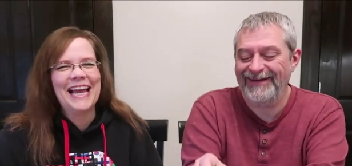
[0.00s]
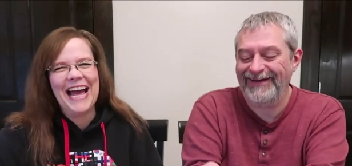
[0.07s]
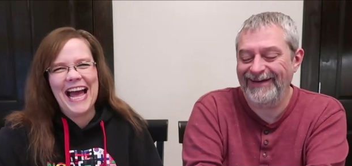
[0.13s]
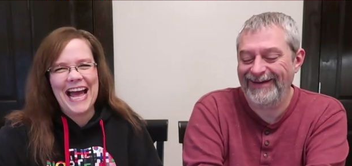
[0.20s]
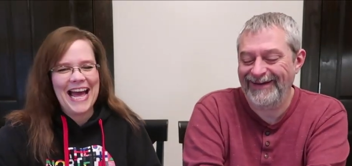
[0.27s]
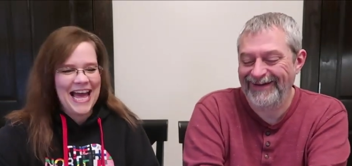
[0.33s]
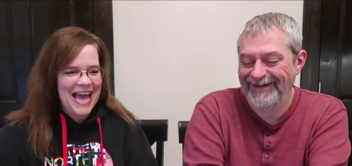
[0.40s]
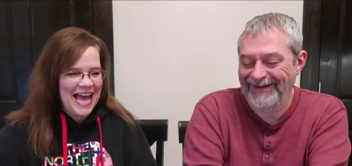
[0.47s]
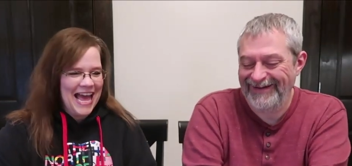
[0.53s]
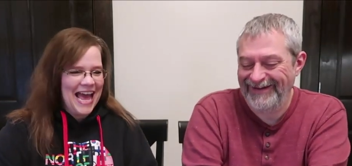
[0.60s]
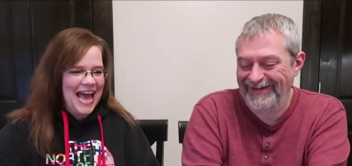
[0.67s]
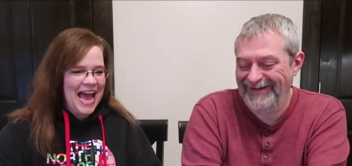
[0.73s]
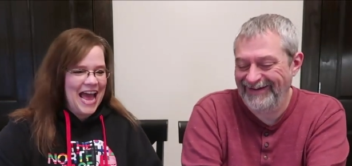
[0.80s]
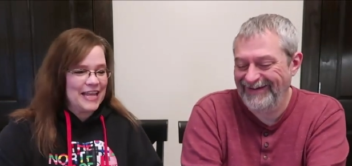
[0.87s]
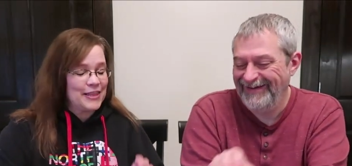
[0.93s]

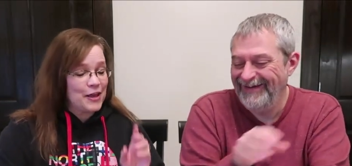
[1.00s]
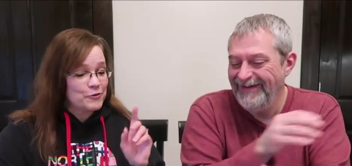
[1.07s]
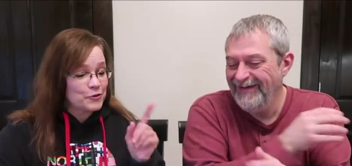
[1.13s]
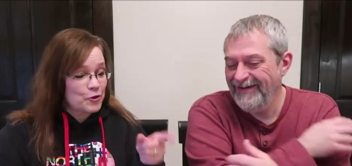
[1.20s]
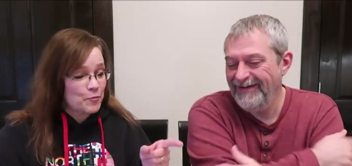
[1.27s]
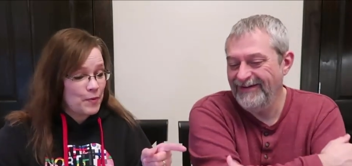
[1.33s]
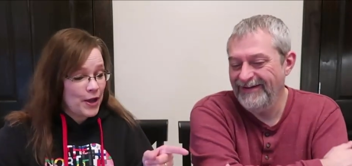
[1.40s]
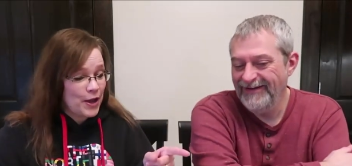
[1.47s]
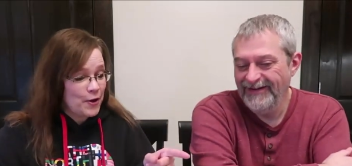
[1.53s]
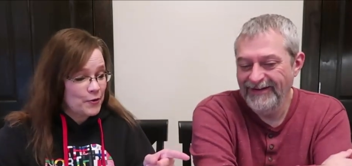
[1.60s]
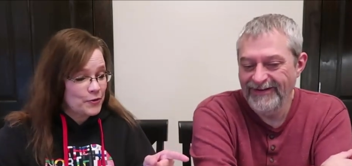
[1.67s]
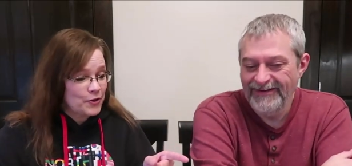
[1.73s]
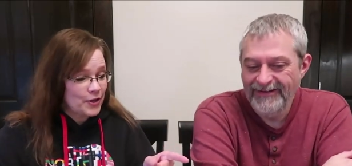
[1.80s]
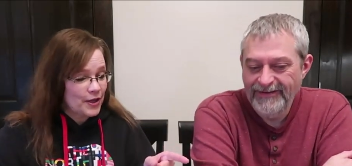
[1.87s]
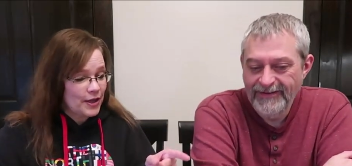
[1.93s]
Speaker 1: and those are
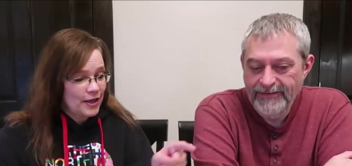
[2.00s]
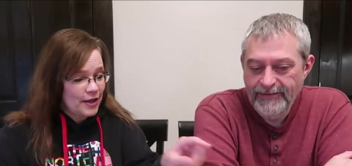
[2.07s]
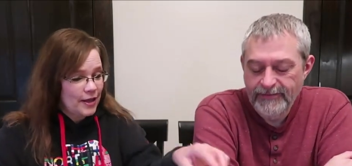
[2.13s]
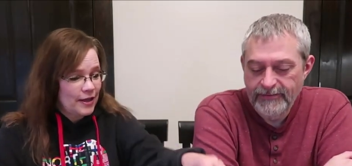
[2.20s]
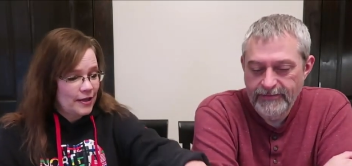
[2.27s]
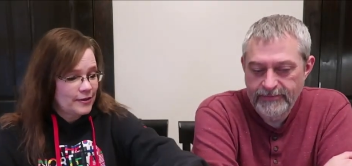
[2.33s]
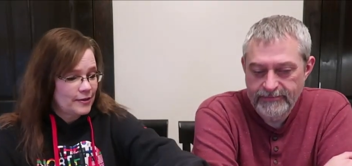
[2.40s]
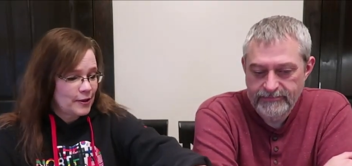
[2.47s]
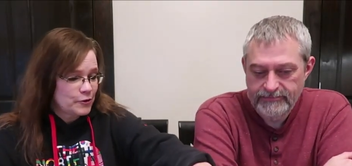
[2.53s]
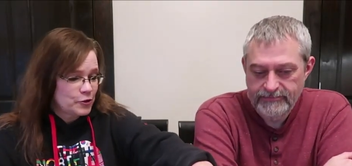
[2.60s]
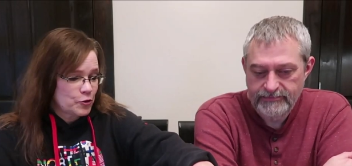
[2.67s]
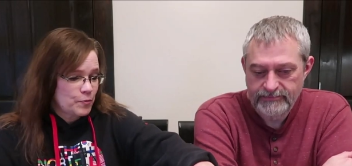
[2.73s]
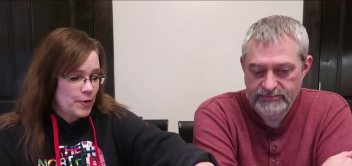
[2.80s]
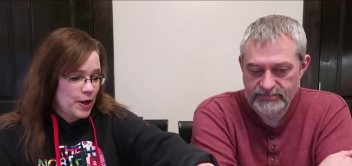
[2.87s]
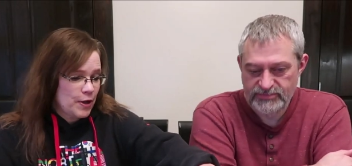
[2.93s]
both,
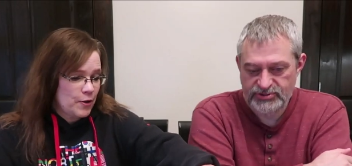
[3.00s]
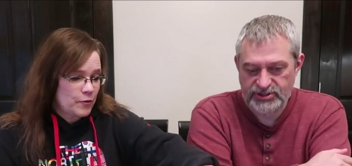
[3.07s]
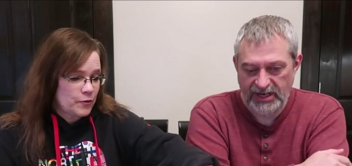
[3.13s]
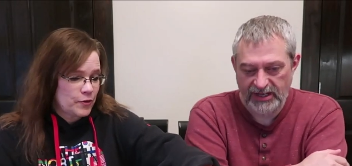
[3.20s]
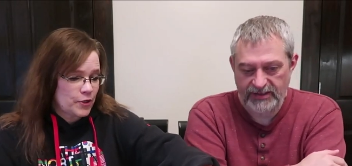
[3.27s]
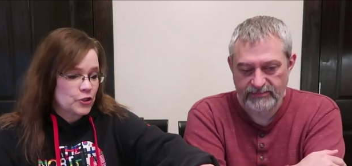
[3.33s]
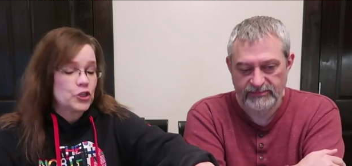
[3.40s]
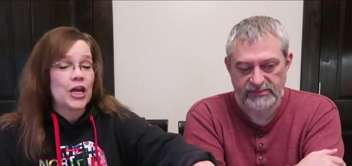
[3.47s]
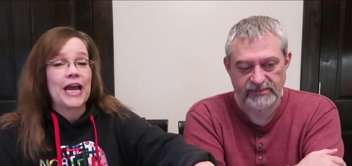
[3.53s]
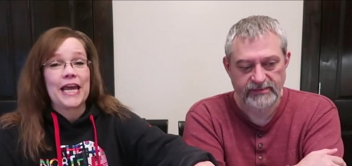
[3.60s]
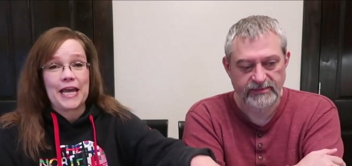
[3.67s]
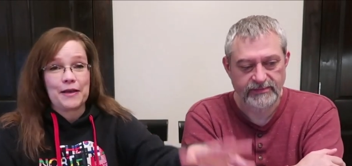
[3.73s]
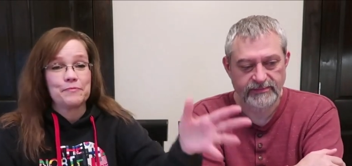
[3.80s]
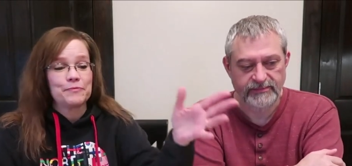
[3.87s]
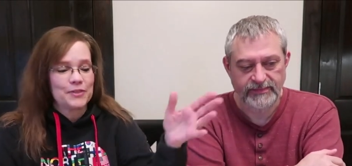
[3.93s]
those are both jams,
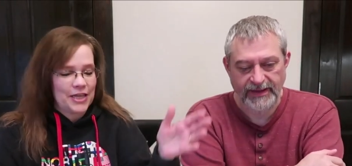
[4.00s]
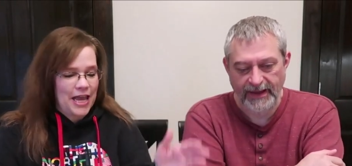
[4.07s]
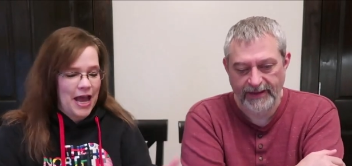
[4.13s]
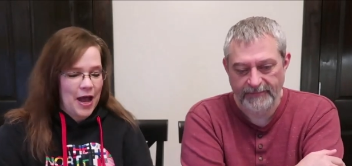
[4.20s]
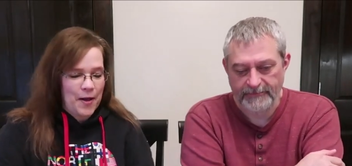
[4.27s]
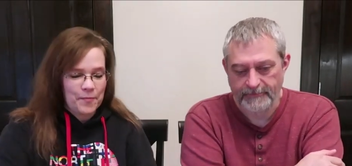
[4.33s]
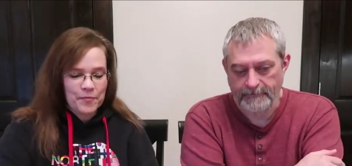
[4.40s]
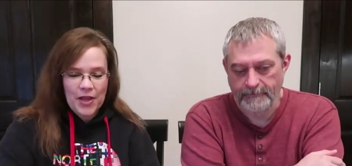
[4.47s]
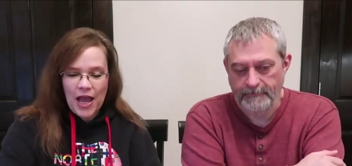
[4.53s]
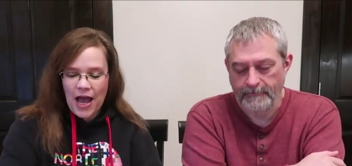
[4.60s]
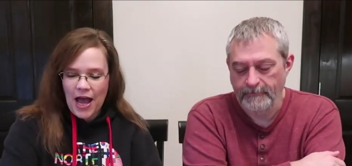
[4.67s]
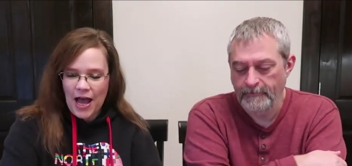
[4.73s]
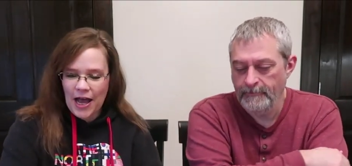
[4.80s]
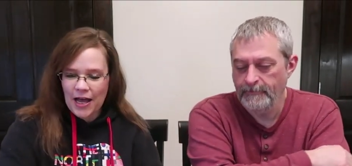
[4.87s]
jams yeah.